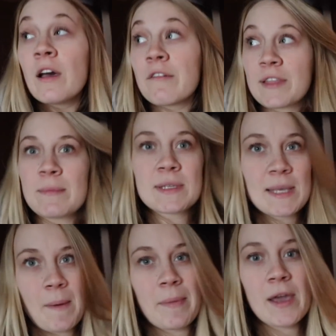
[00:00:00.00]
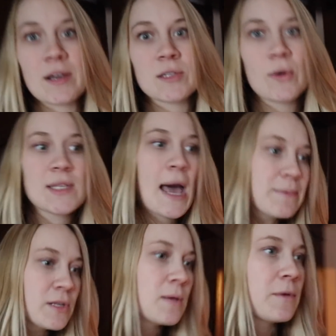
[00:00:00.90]
for them to sleep up there. So it's
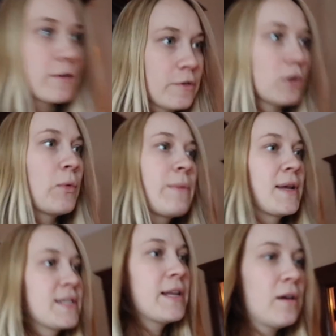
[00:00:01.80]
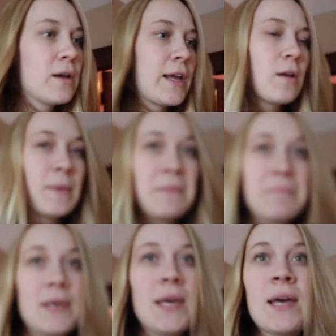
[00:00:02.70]
absolutely beautiful. We rented it on
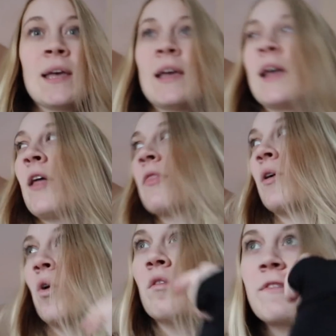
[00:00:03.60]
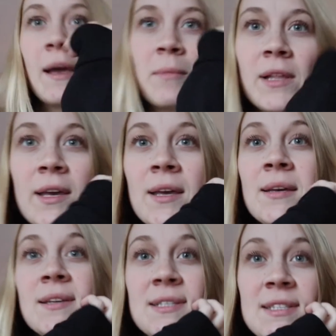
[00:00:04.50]
Airbnb. The whole family
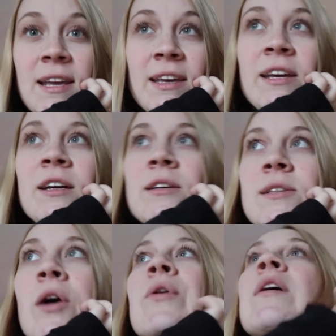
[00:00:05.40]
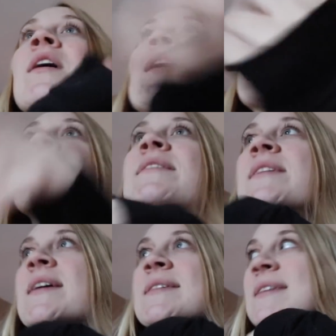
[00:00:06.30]
is staying here. So there's
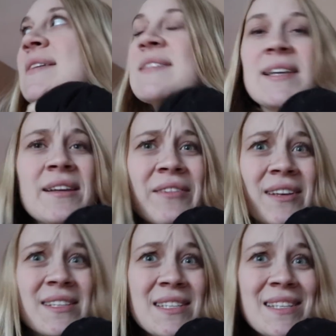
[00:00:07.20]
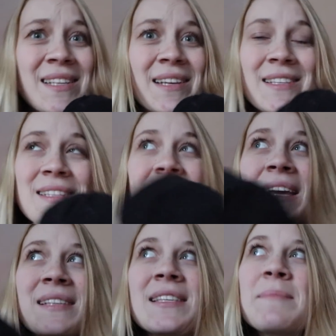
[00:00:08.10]
like 16 of us. It's
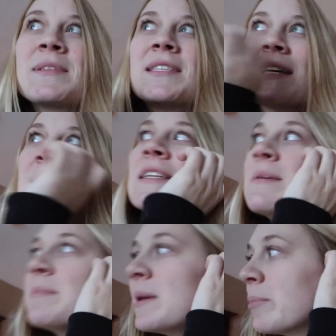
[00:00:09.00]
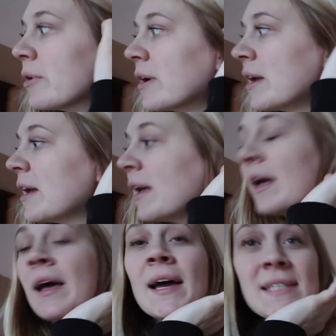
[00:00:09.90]
like sleeps 16 people.
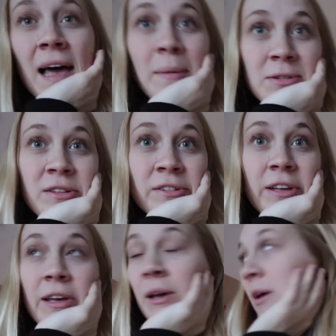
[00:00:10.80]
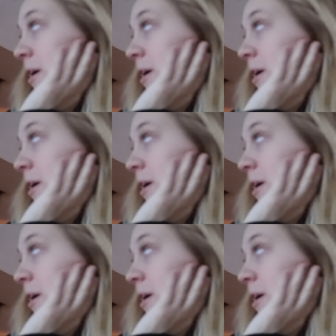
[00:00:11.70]
It's absolutely